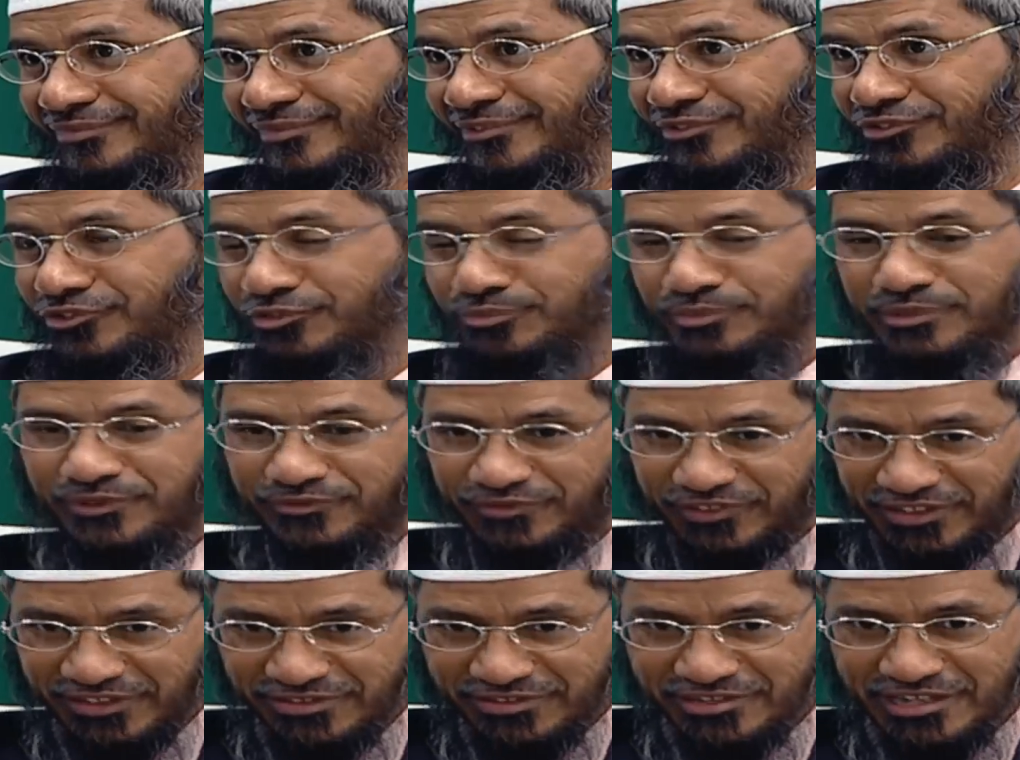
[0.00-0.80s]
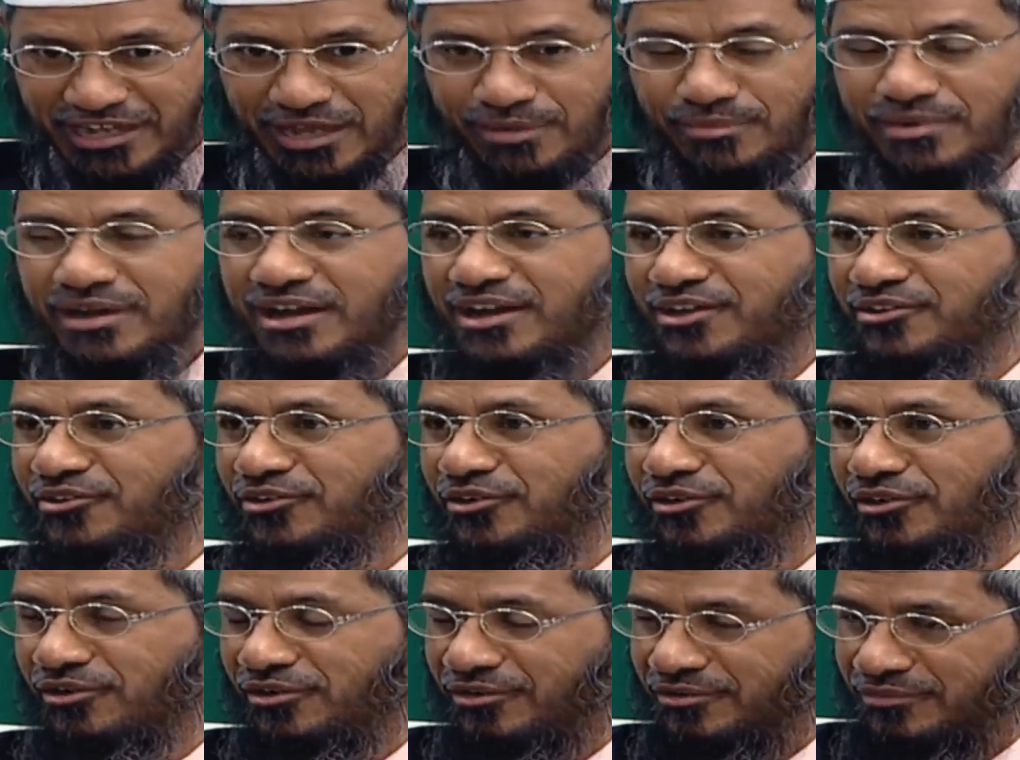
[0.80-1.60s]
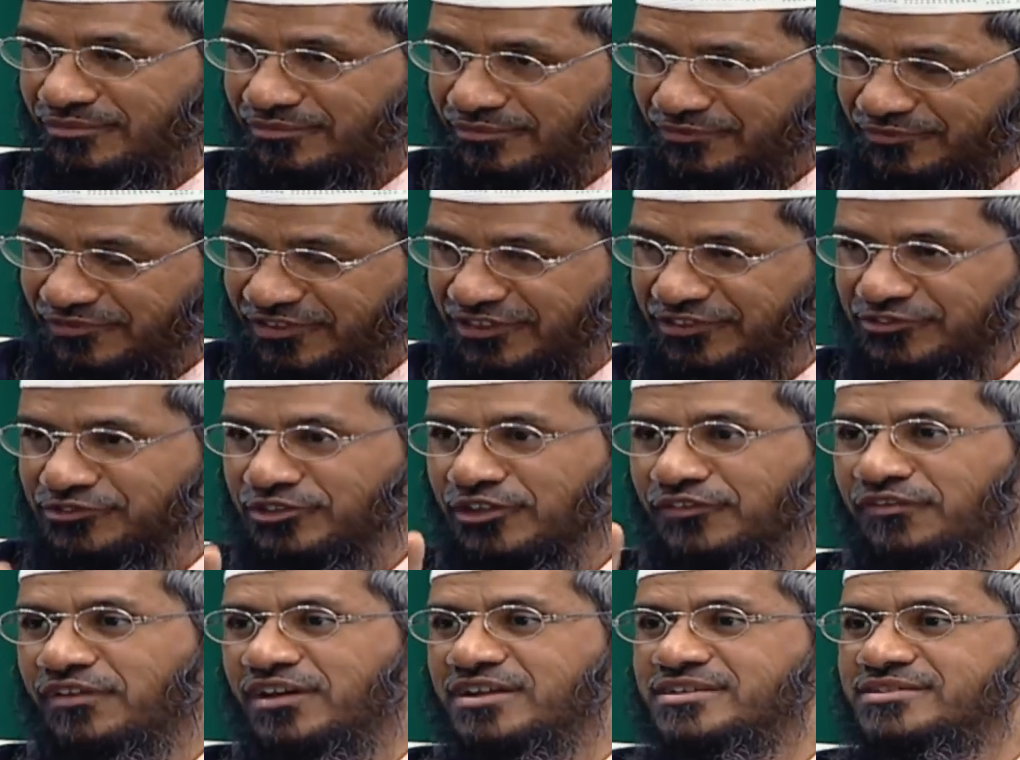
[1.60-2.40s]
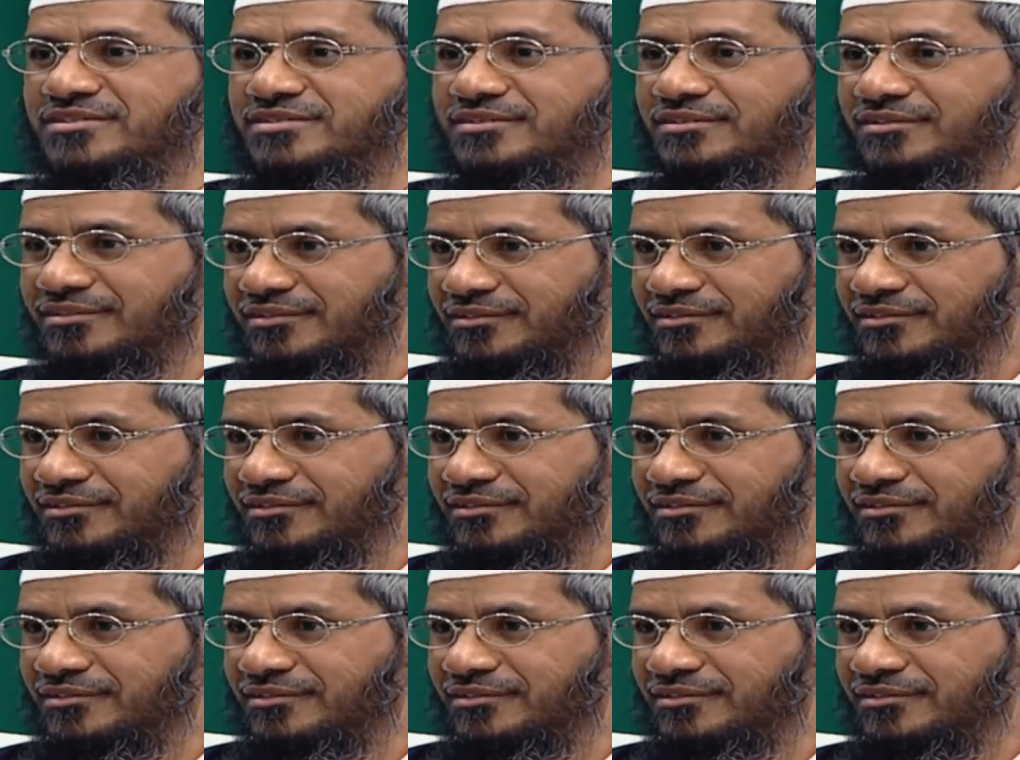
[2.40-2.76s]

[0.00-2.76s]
It should be 1st Shaban or 1st of Hajj.